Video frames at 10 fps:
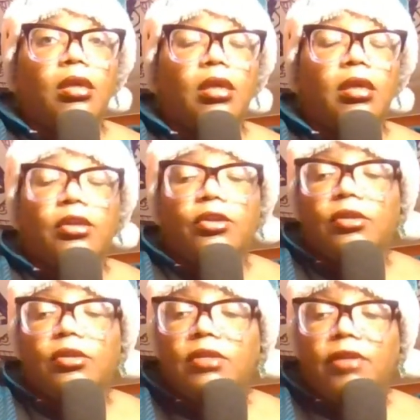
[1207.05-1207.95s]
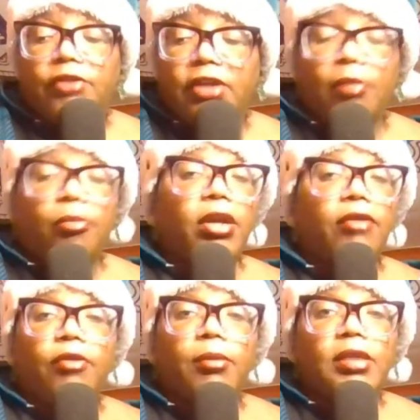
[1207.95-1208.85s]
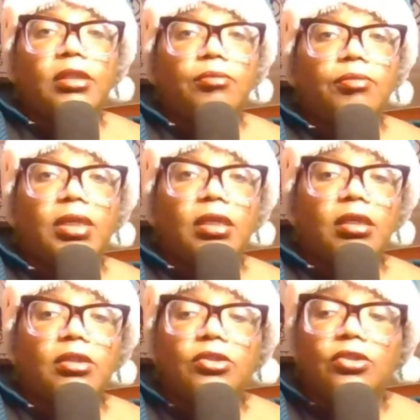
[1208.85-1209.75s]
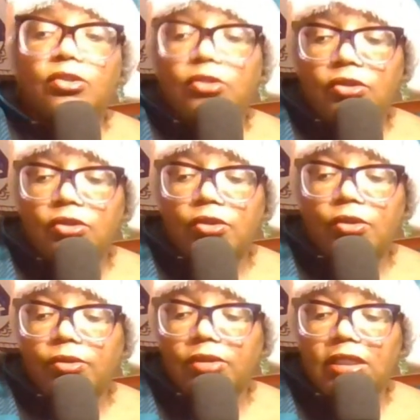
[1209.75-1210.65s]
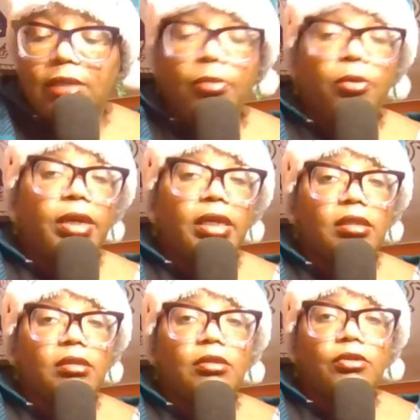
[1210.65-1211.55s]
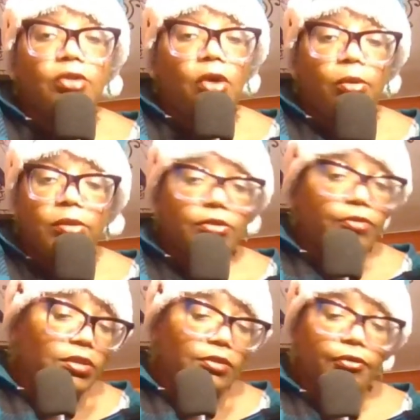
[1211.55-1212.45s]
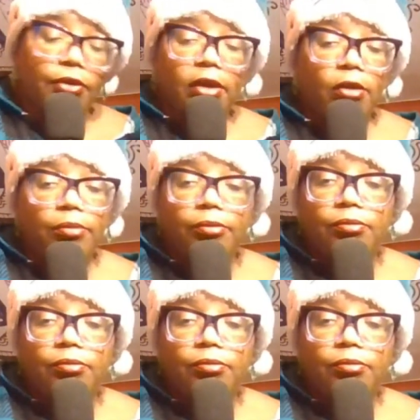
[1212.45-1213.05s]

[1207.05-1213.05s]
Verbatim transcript: and never take a break from it, because you don't see a point. There's always a reason for help.